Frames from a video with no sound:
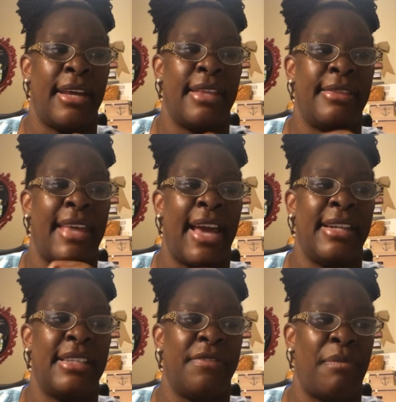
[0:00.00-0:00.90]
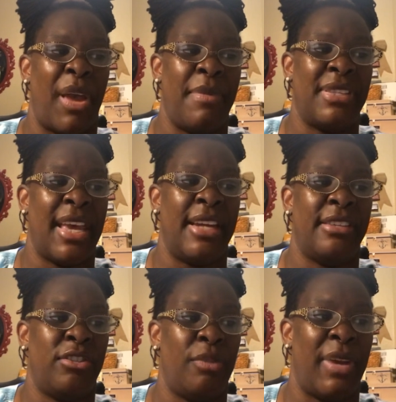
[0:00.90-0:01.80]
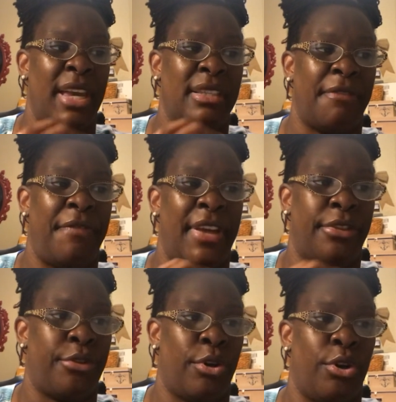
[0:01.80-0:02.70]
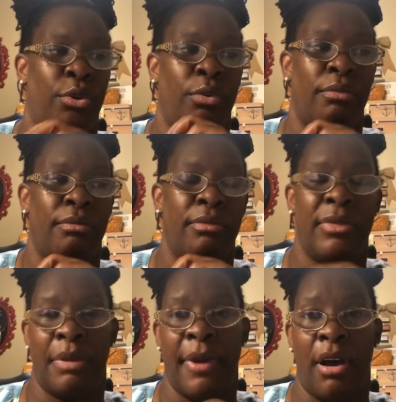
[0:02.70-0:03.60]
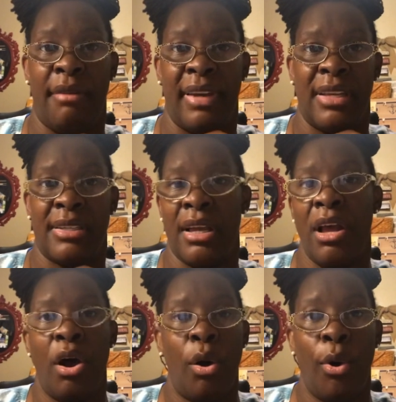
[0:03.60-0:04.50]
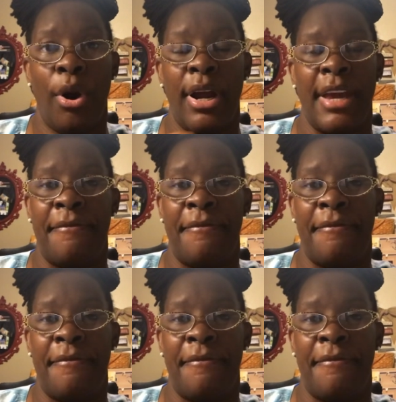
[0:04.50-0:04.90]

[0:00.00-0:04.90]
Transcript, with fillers: and that is if the baby's head is too big to fit through the pelvis,